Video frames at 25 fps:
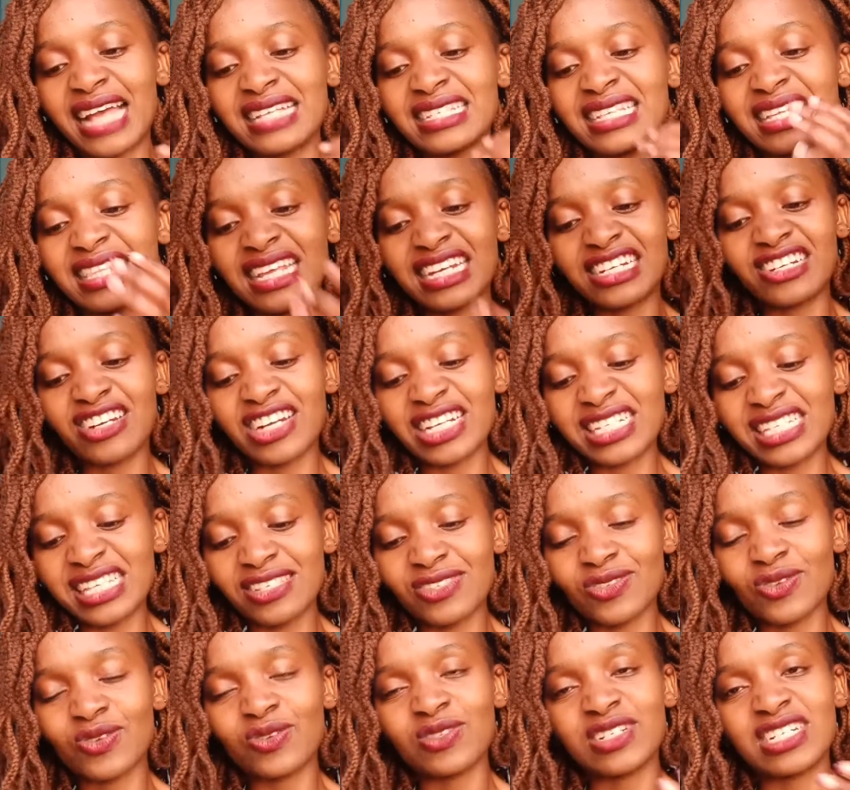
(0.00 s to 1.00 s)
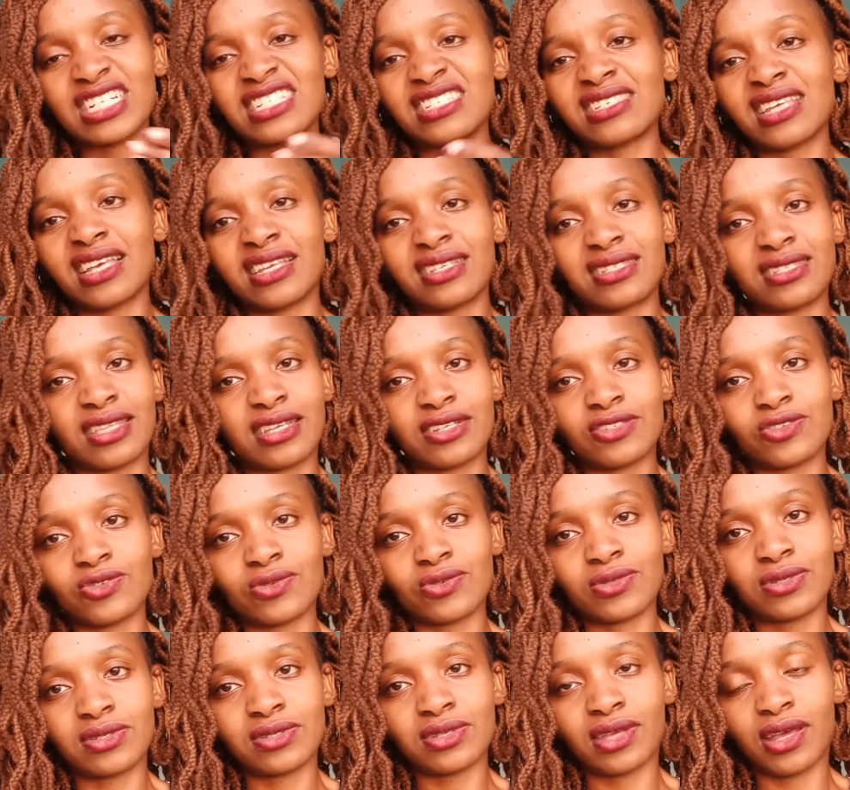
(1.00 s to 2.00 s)
As in the dress is good, it's just the
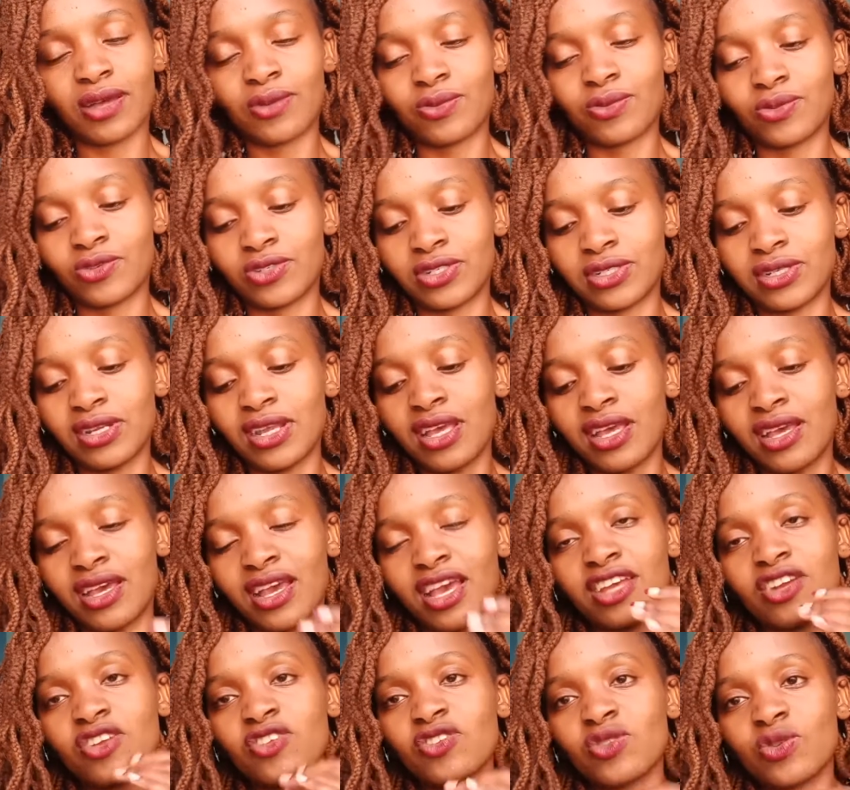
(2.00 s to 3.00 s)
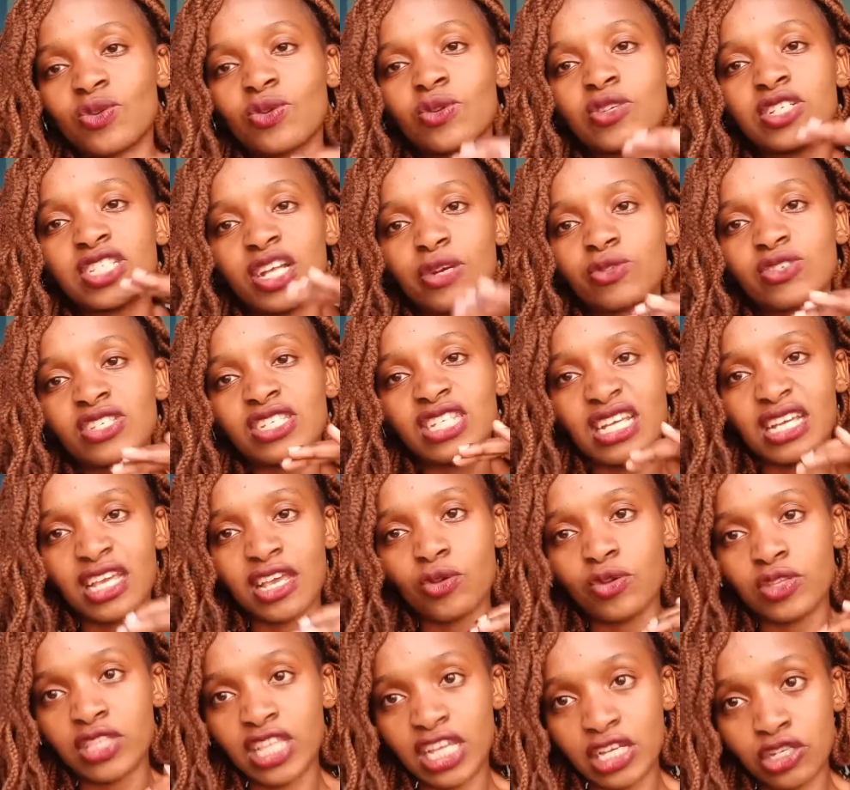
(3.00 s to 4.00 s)
shoes. Come on. I don't know what I was
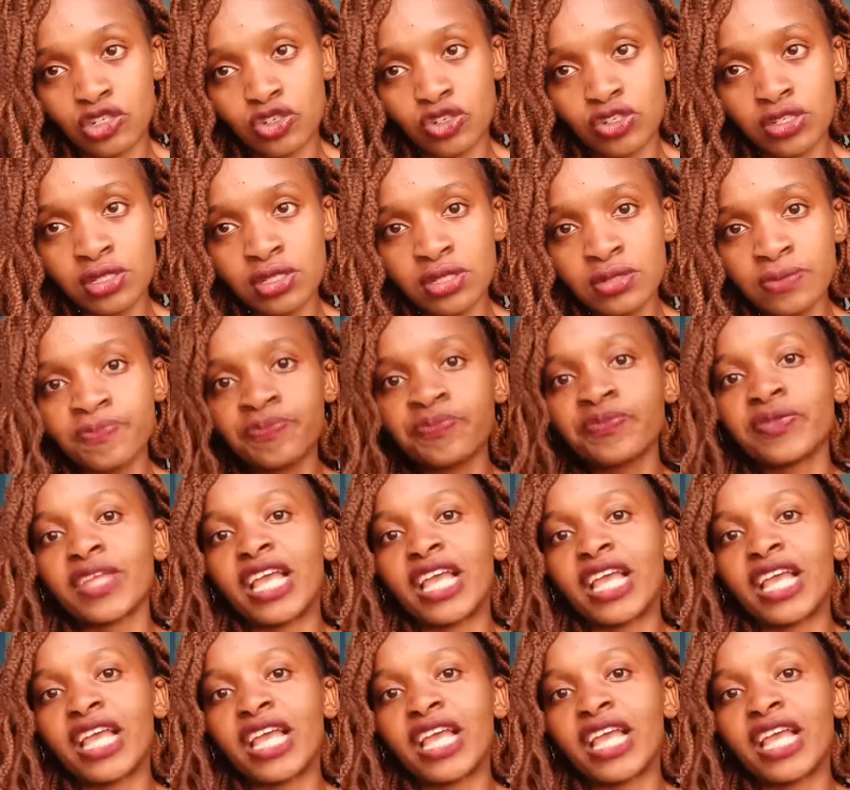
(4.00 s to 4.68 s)
thinking with the shoes.